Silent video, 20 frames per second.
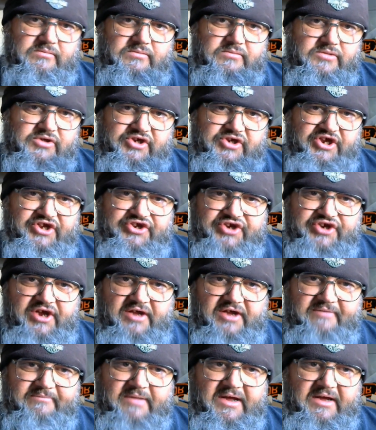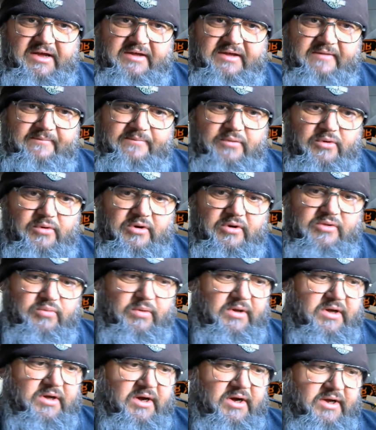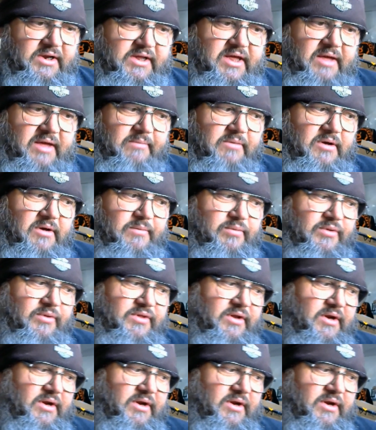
chit-chatting back and forth. We kind of came up with an